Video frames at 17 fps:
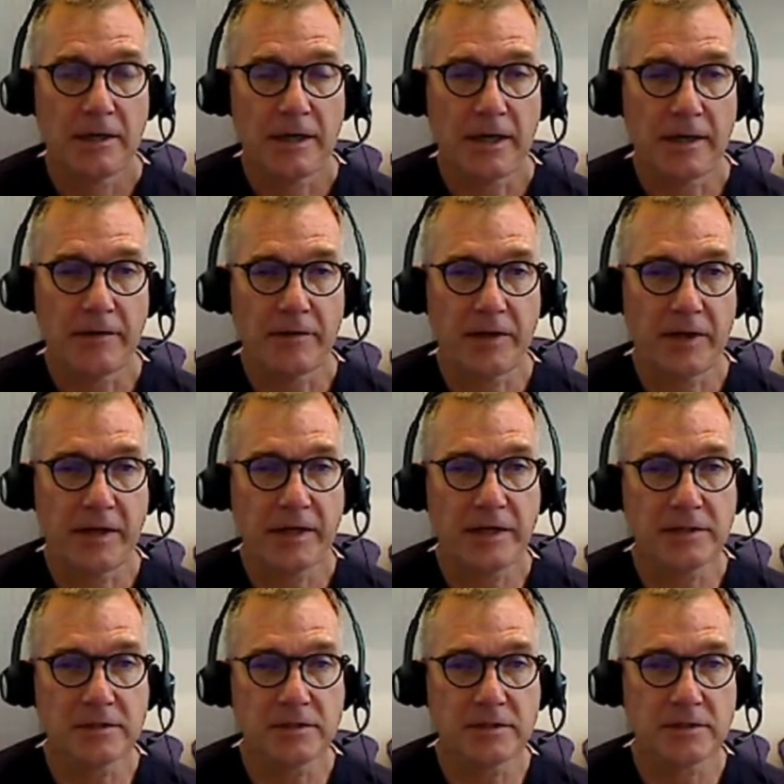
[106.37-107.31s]
and there
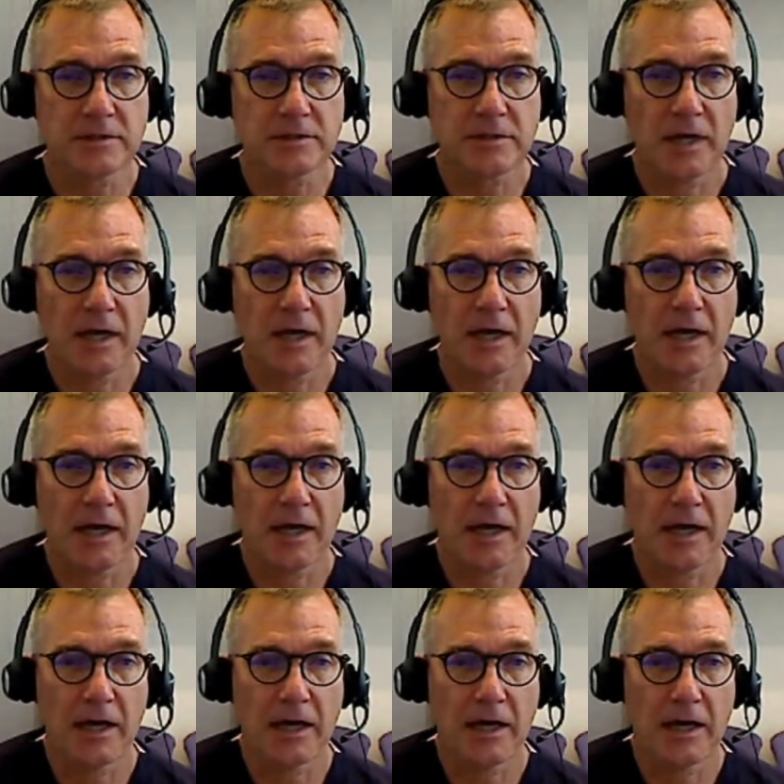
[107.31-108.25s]
is
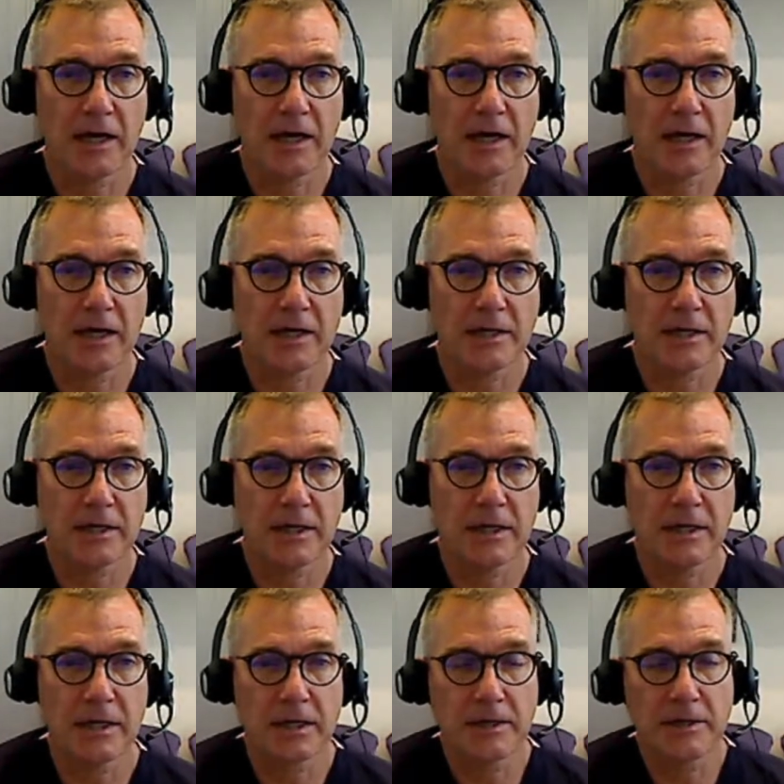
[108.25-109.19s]
uh,
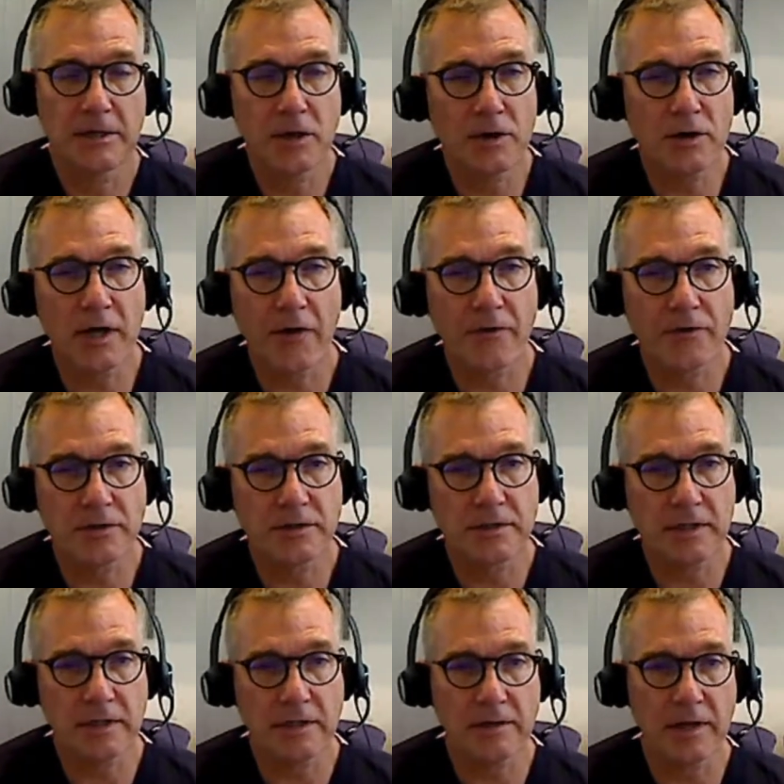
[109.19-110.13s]
no
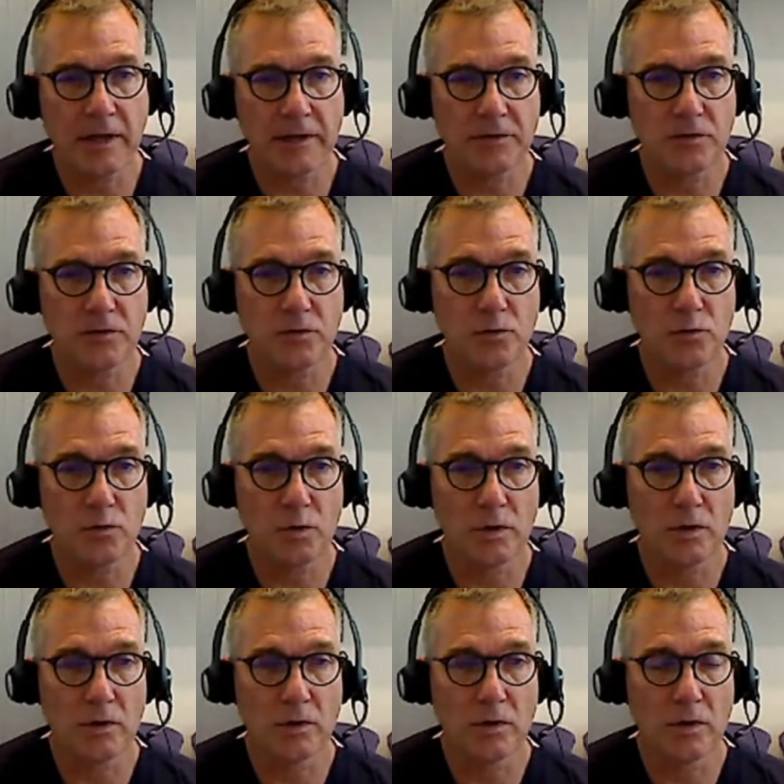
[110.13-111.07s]
guarantee that you
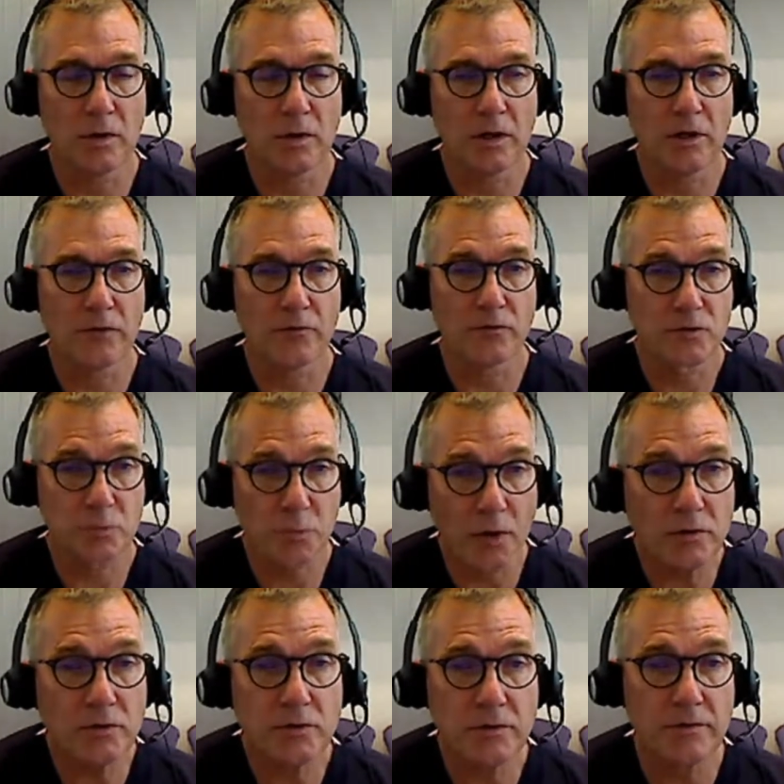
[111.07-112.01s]
will uh,
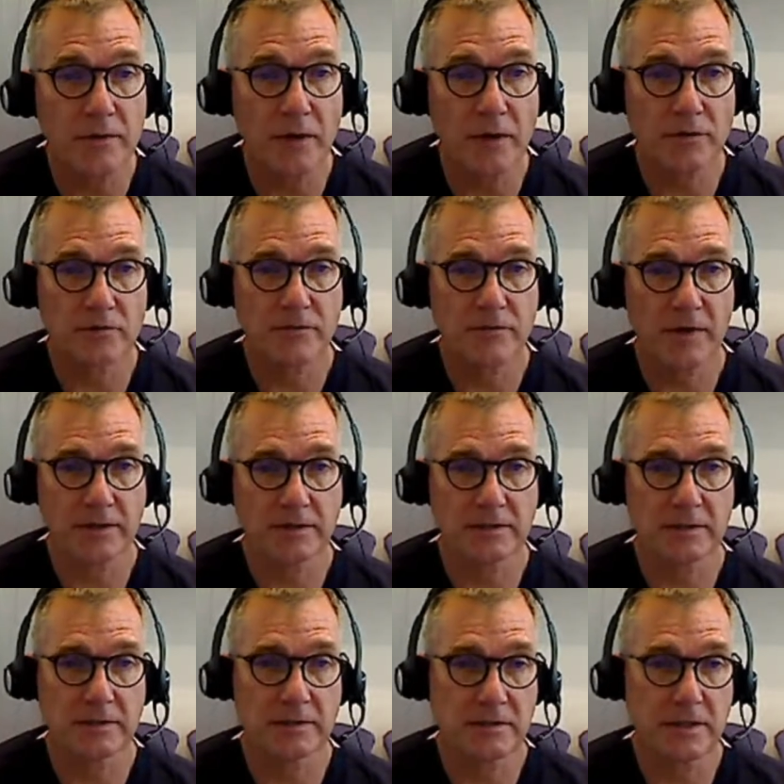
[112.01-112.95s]
respond to those
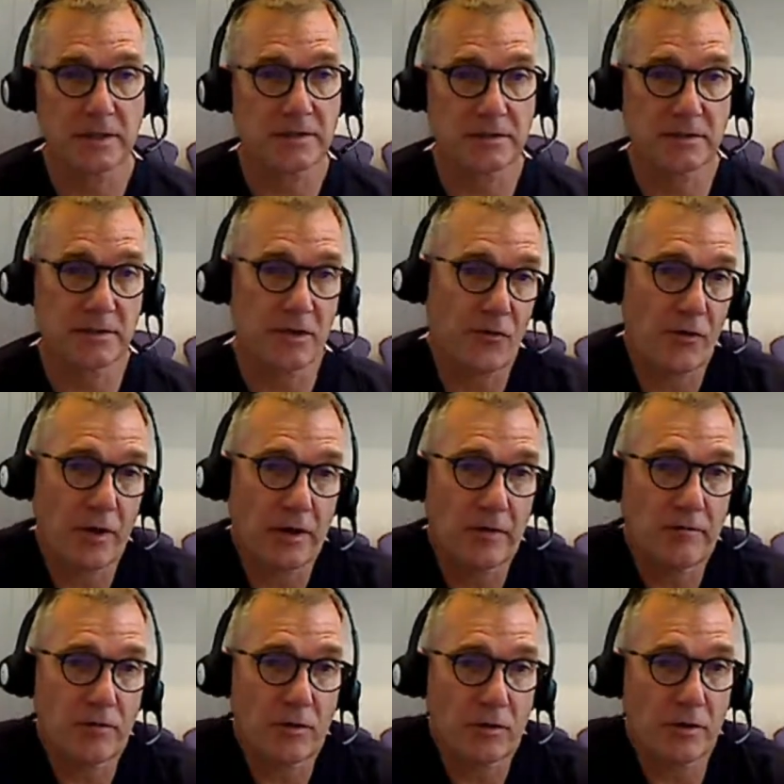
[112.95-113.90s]
vaccines necessarily
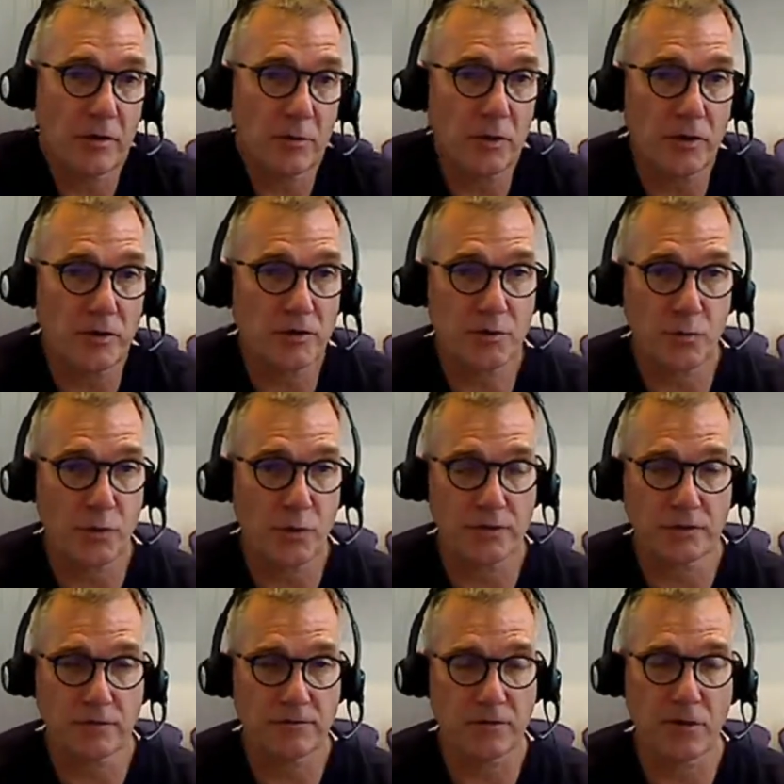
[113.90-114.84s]
if you're on an
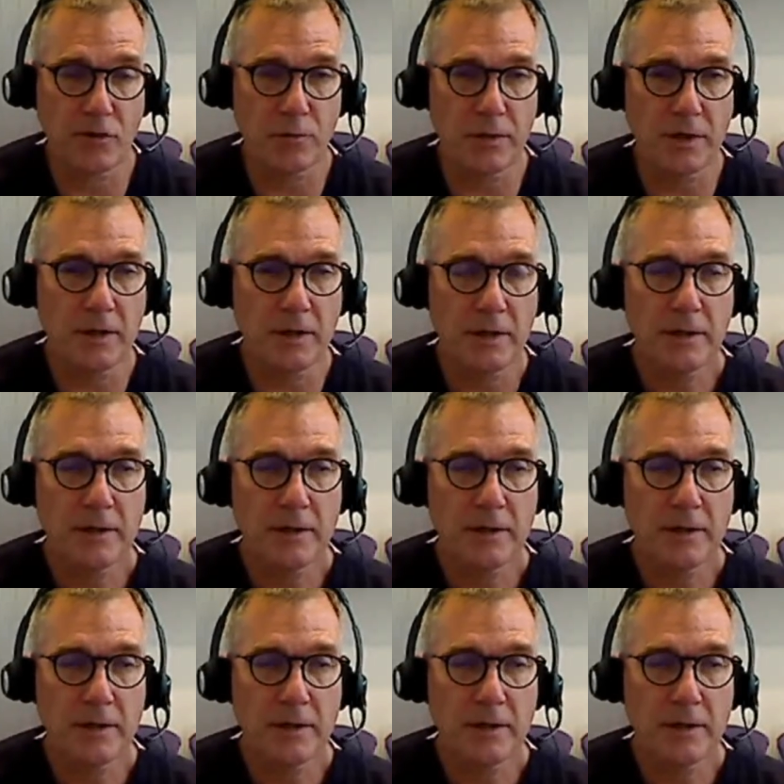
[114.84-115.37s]
immunosuppressive therapy.